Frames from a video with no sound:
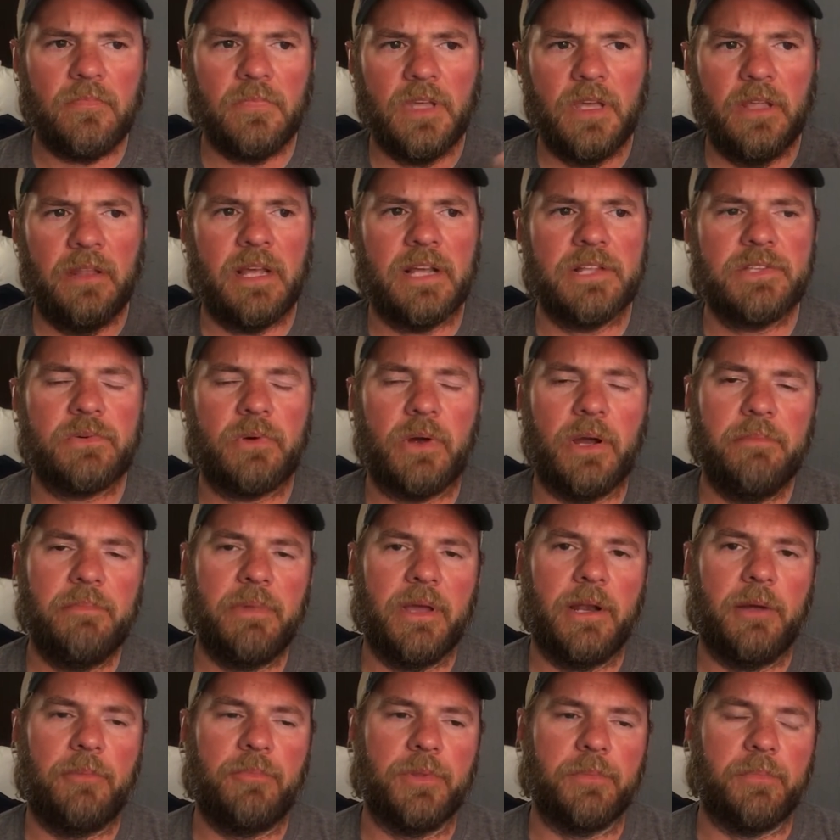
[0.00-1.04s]
And that's where I
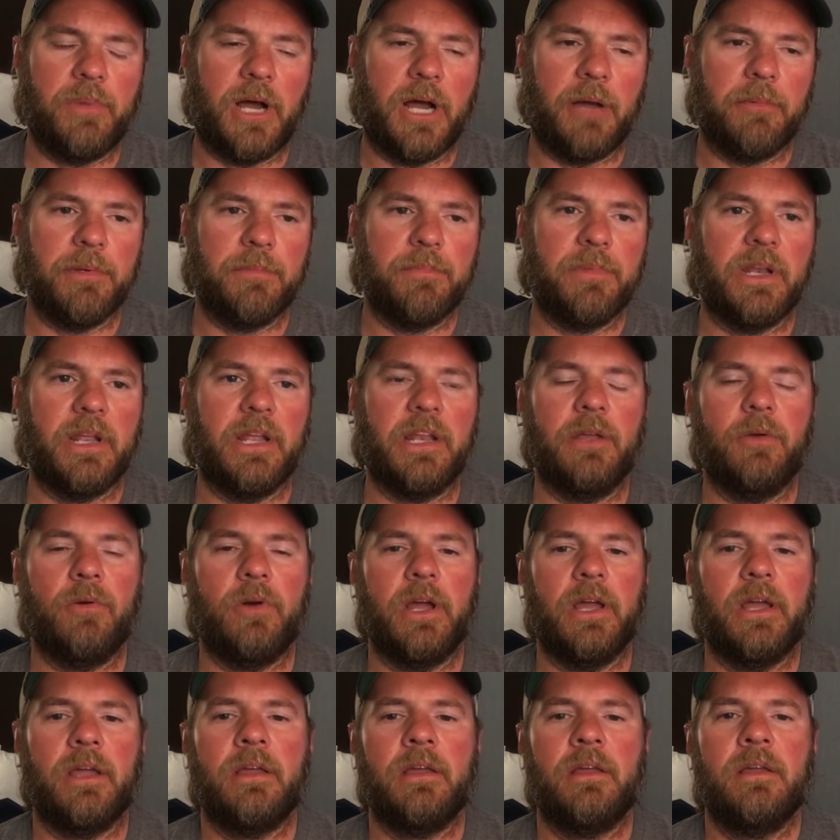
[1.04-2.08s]
met up with Bobby. But
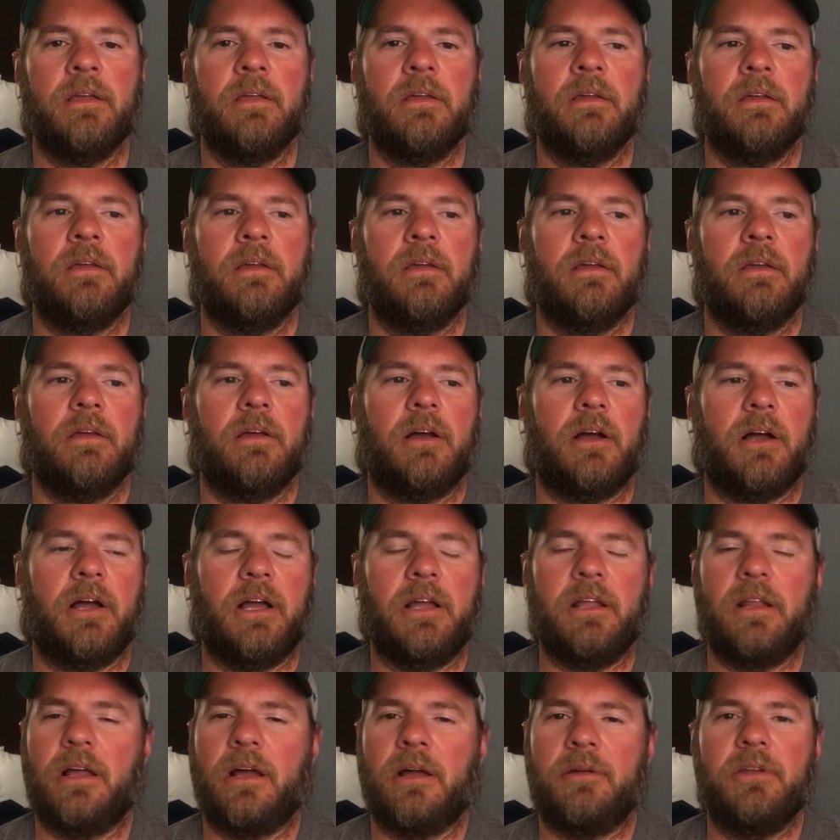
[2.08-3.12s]
anyway,
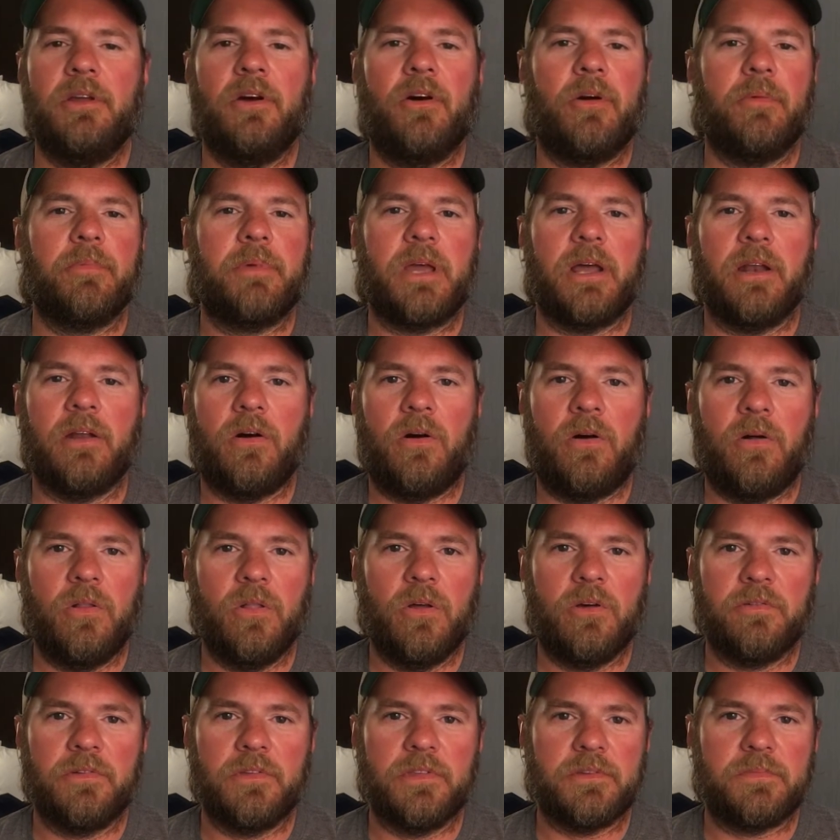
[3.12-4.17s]
I, I know I'm kind of all
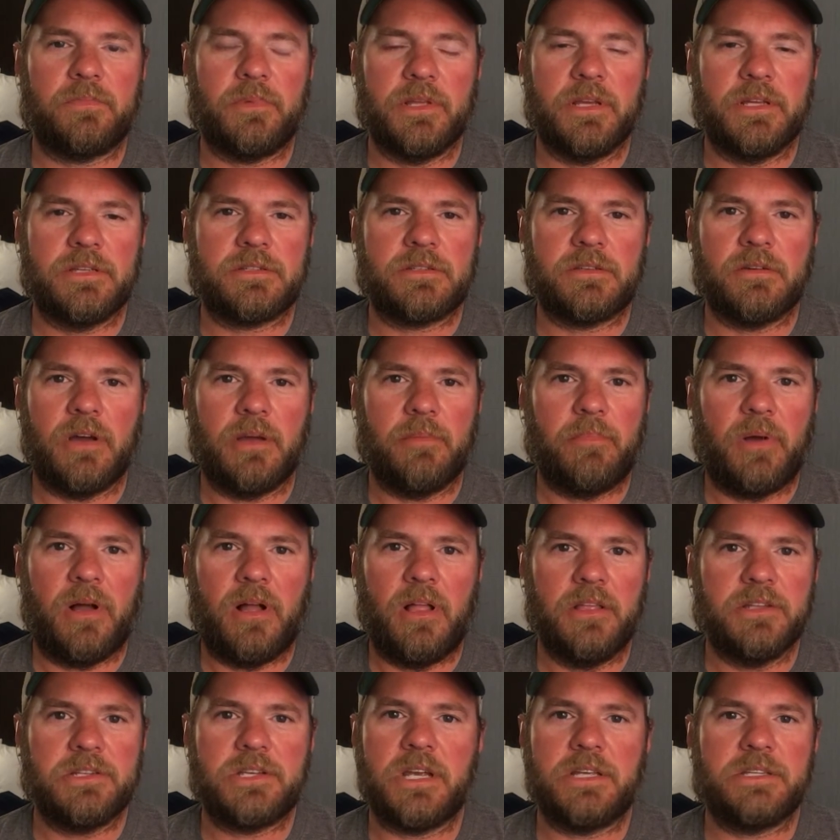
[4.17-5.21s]
over this place, so I
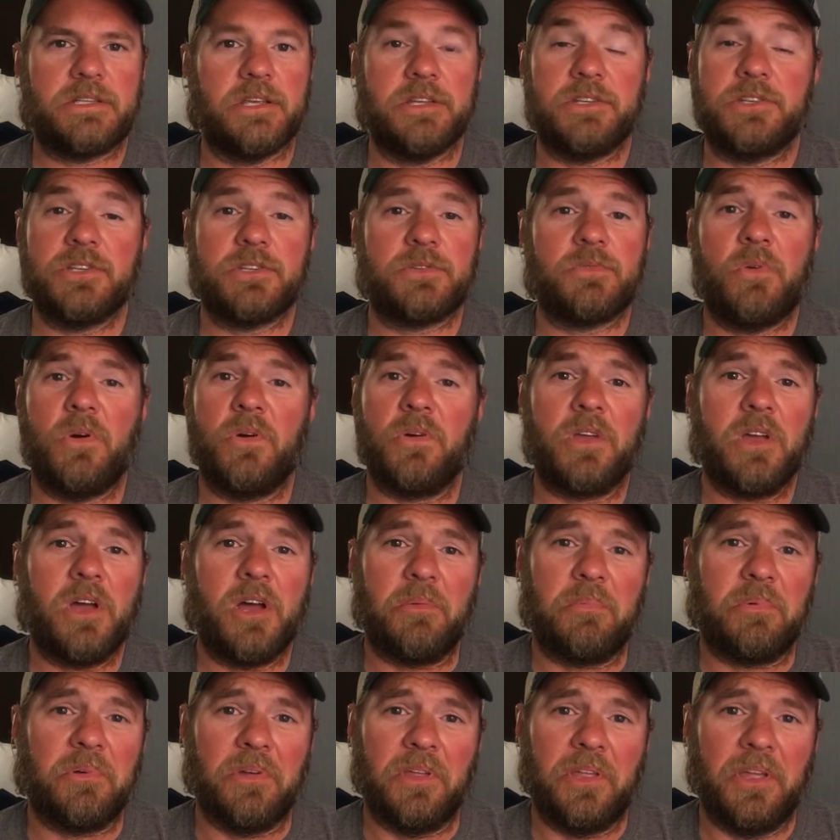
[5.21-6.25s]
apologize. I just woke
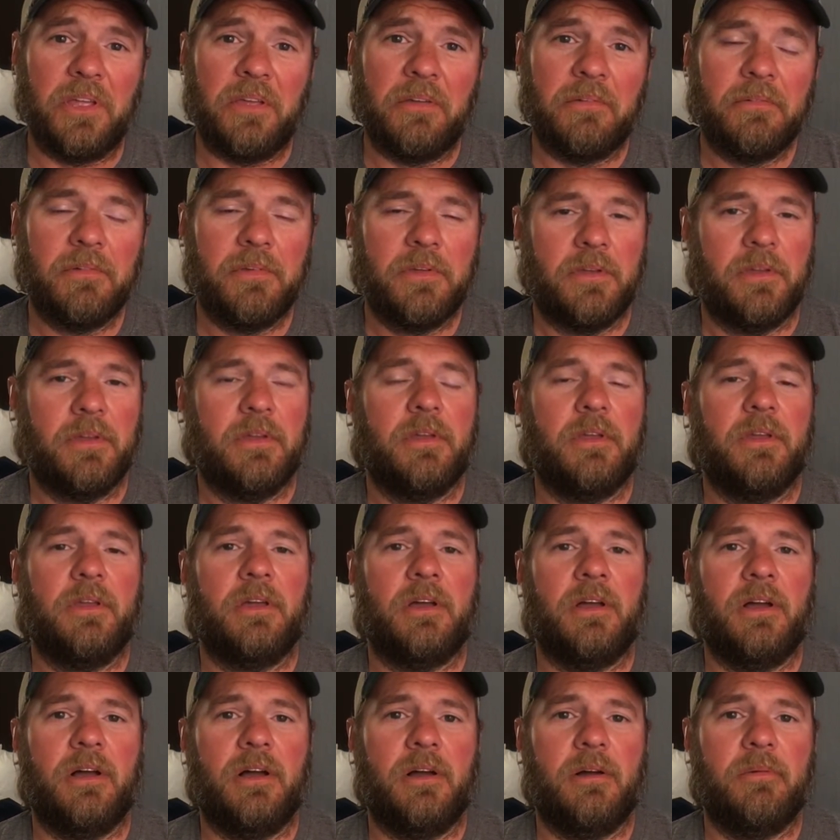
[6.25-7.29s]
up, really.
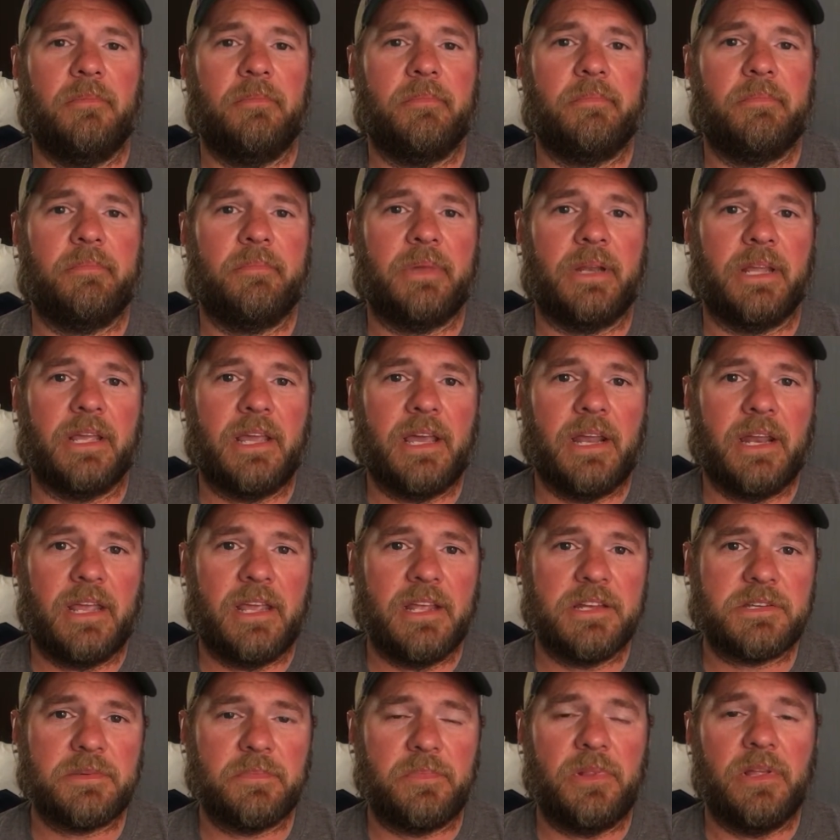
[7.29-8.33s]
Um, but I got to
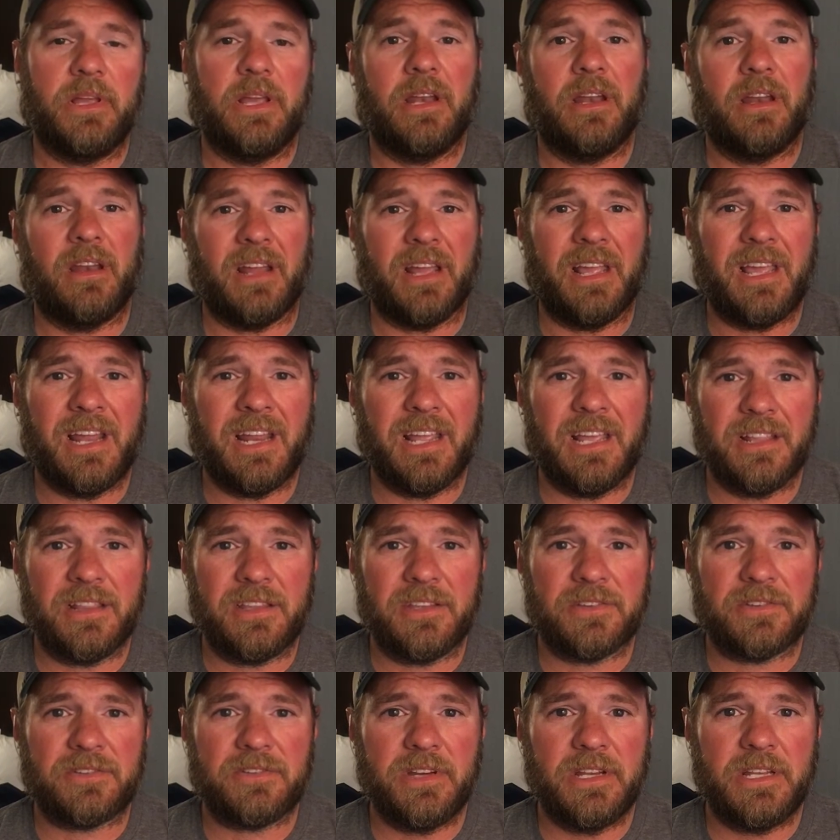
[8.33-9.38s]
catch a plane, and I got to get
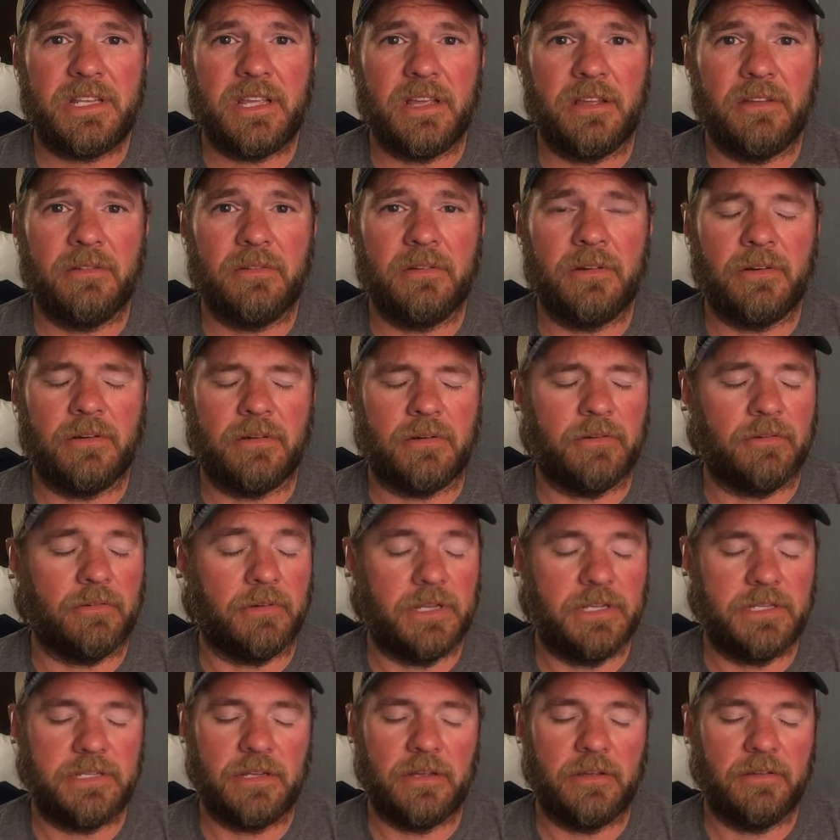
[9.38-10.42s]
this retail, or
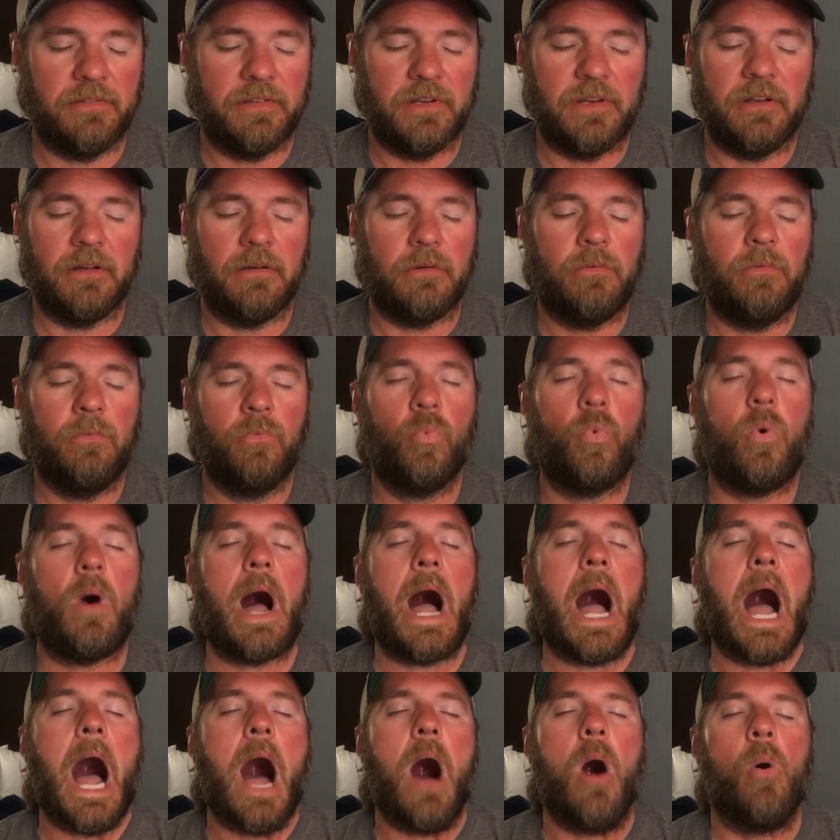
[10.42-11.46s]
retail video.
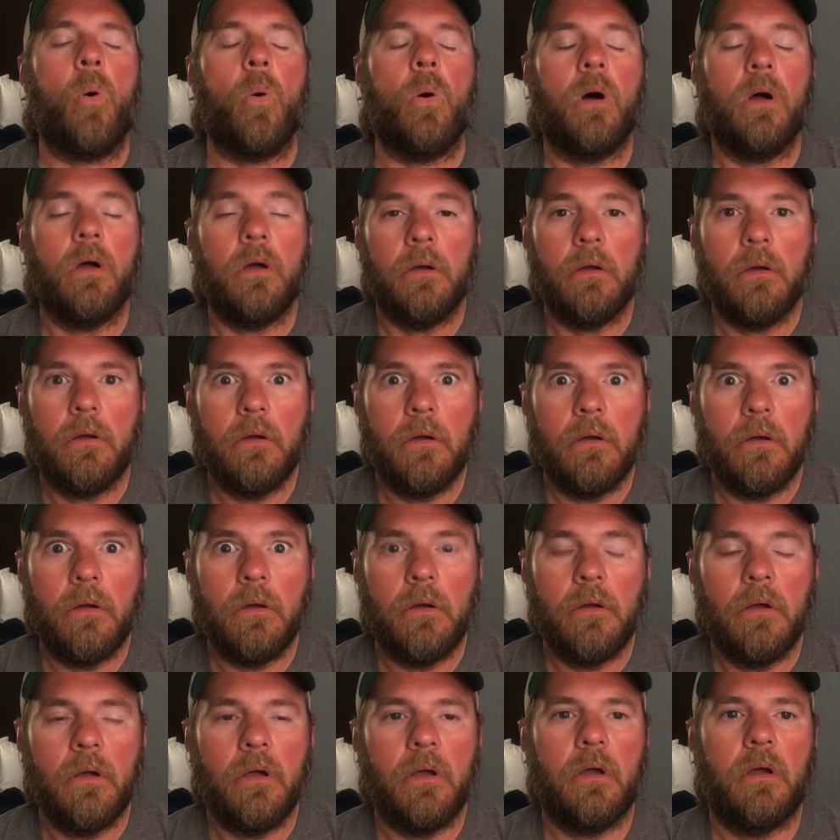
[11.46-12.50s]
Wow.
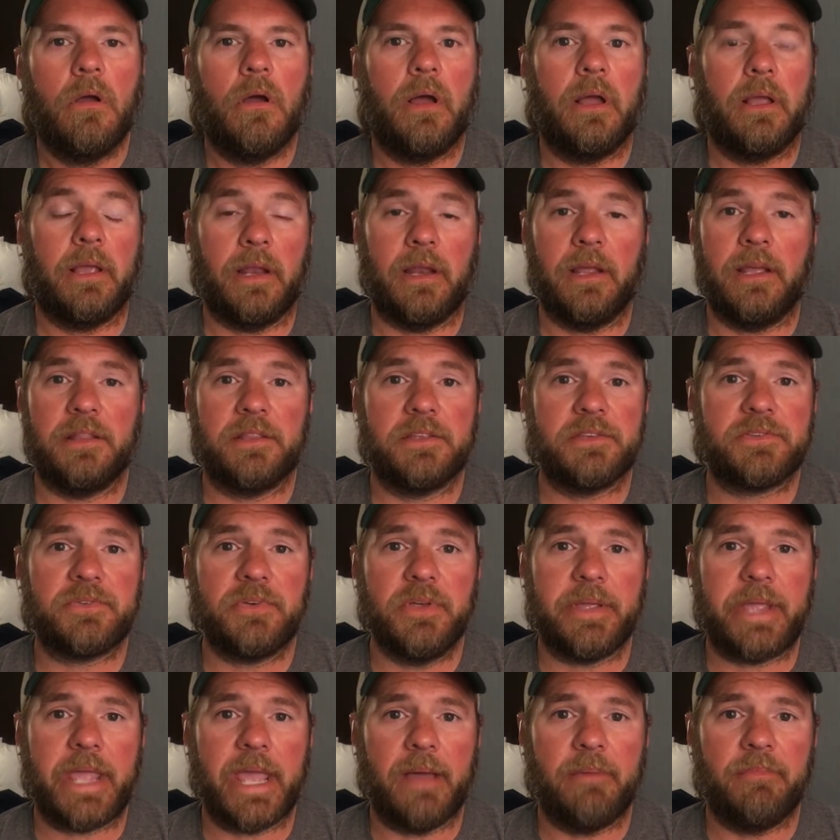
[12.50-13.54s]
I got to get this
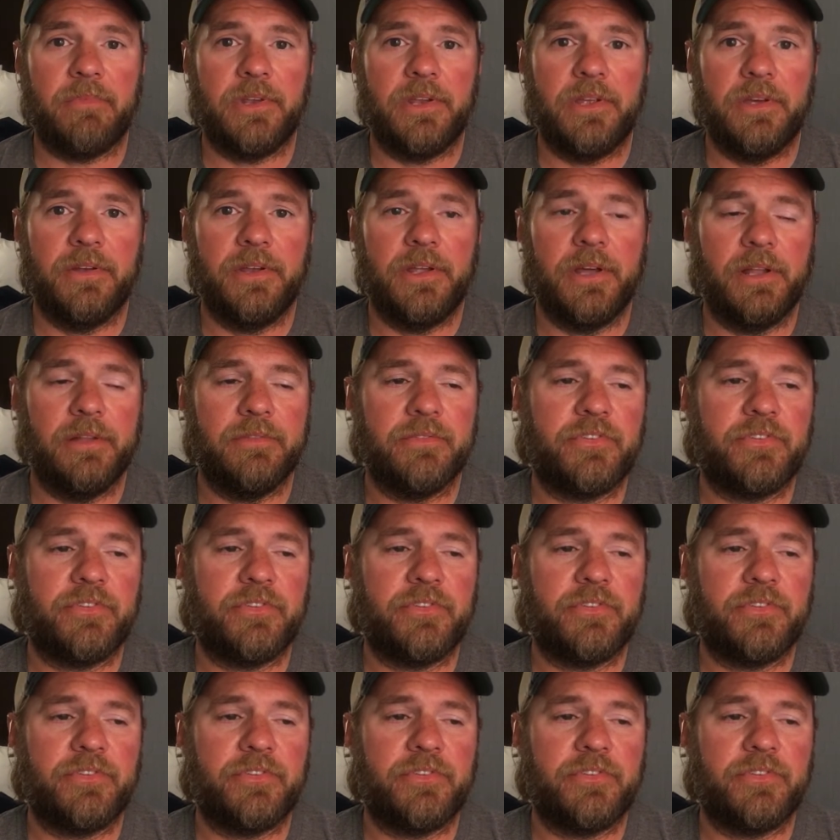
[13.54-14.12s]
recap video done.